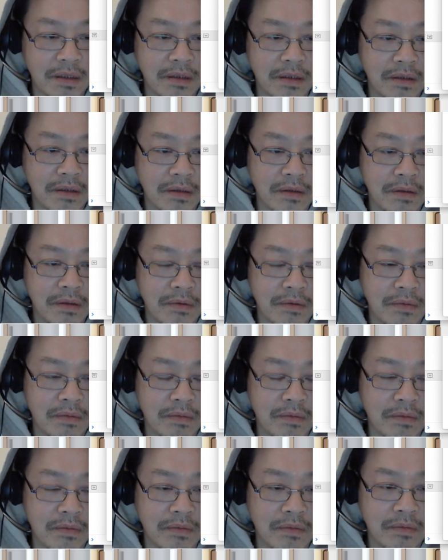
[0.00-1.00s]

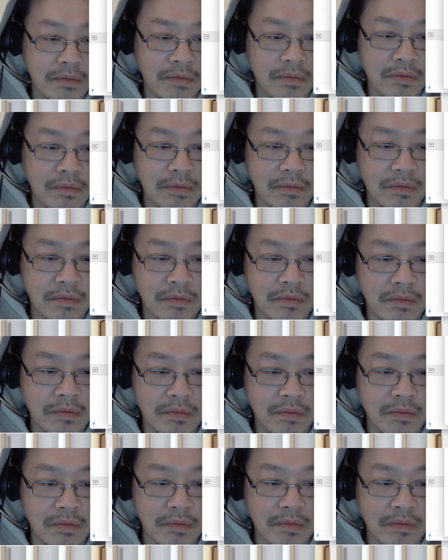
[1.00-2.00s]

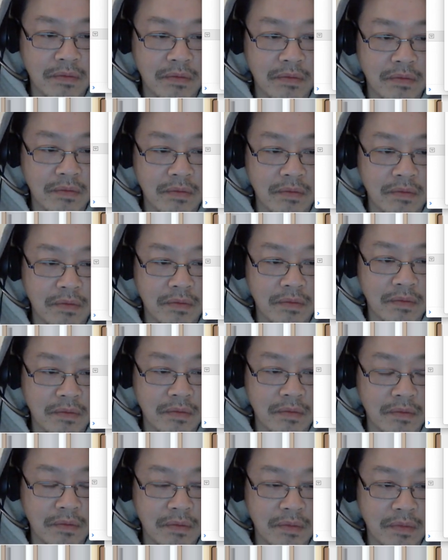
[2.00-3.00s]

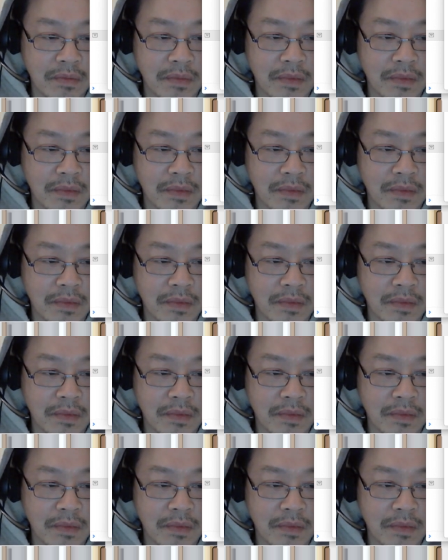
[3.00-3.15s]
(silence)